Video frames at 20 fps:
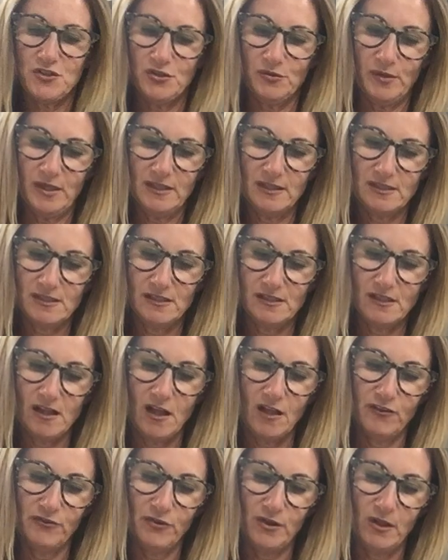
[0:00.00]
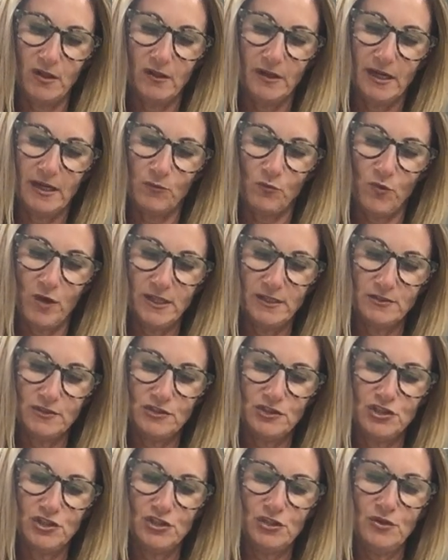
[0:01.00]
to it. This is olive oil. 1,
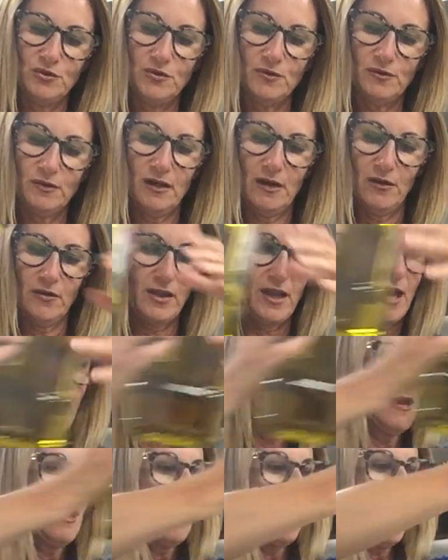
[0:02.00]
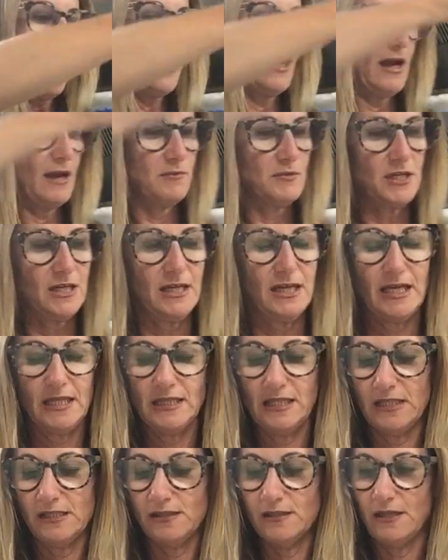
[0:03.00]
2, okay. And I'm going to
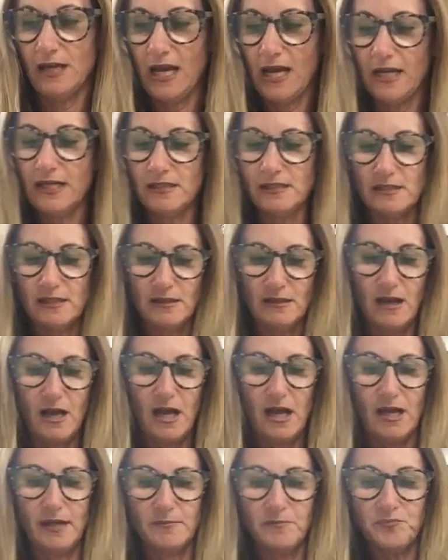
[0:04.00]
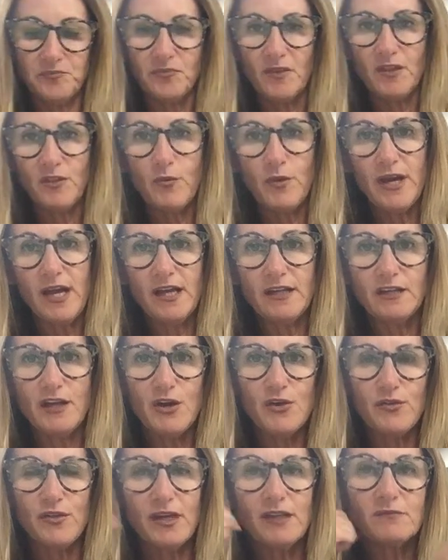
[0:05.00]
get this nice and hot. The way I
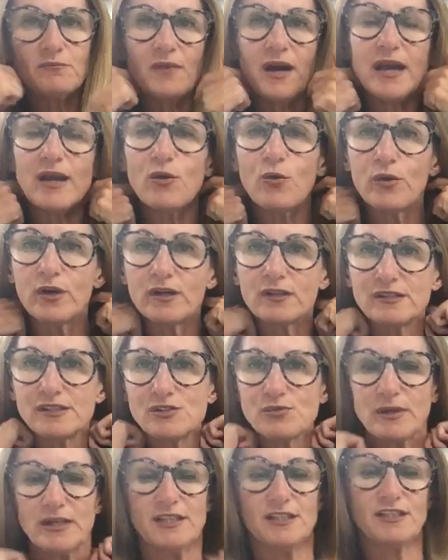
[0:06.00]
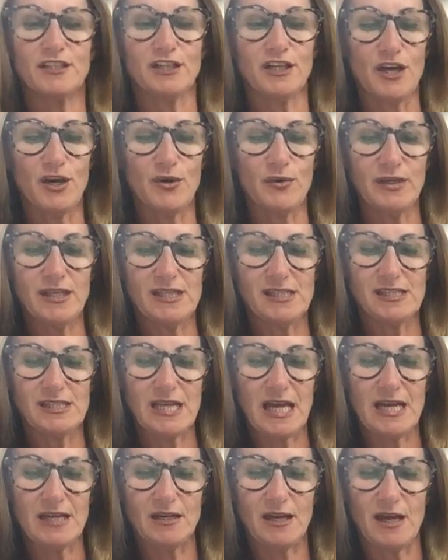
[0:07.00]
know that my oil is ready to go is
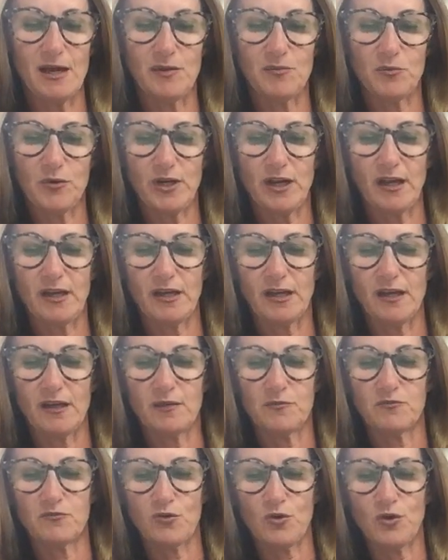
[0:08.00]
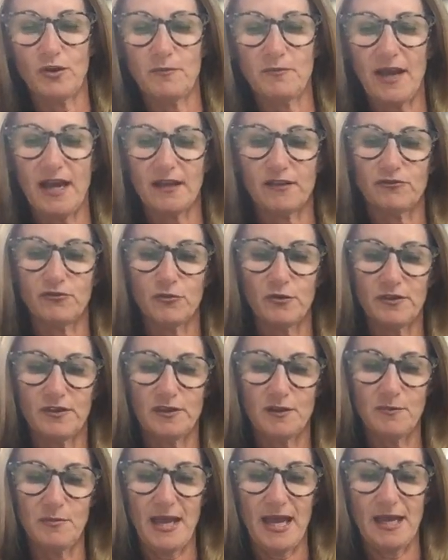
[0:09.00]
that when I kind of roll it back and forth
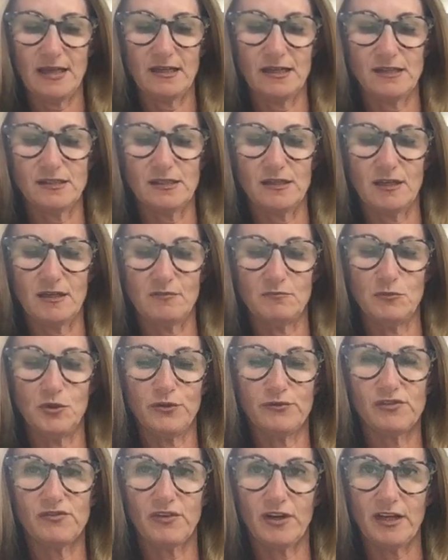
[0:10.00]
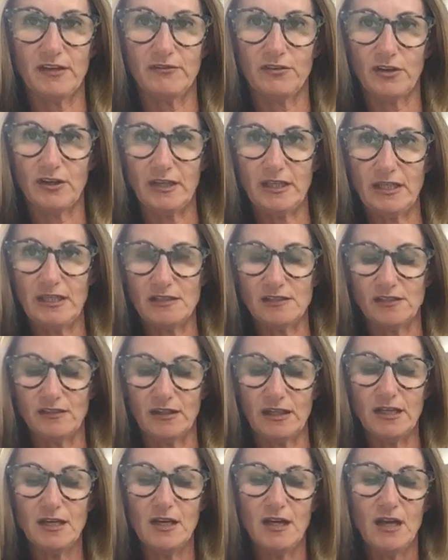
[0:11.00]
in the pan, it moves very, very
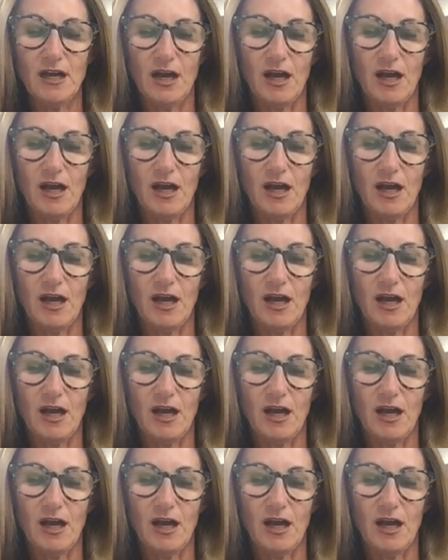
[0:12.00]
easily.